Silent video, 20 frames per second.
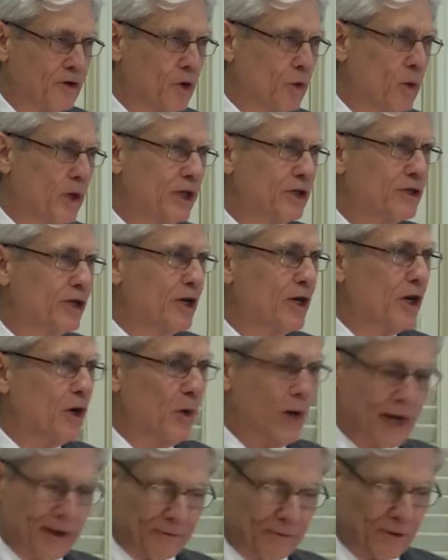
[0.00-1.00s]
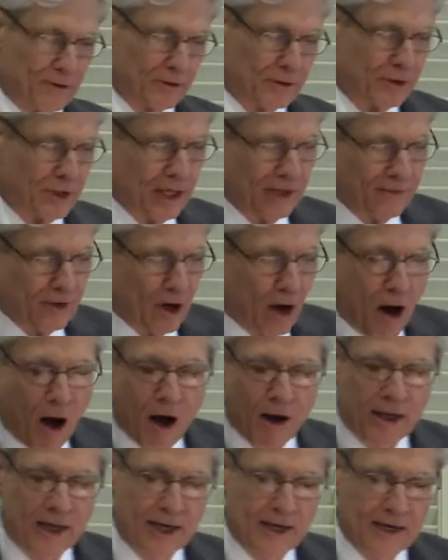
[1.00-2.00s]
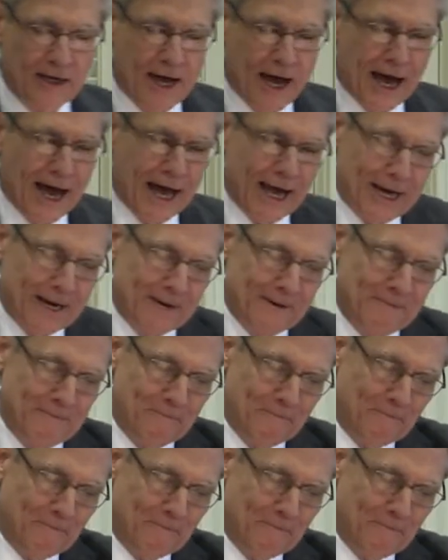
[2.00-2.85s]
few weeks ago, after Stephen Hawking died,